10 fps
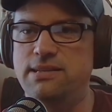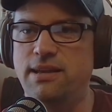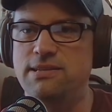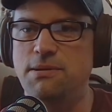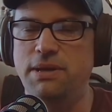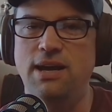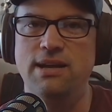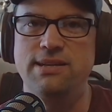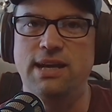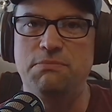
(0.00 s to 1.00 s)
That somebody
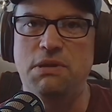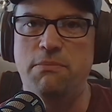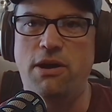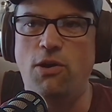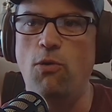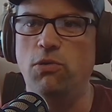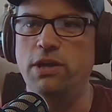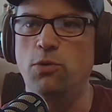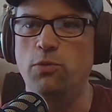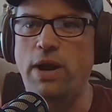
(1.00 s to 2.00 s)
contacted me about
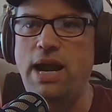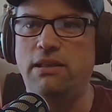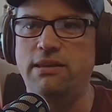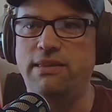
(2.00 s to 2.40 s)
holding a rally.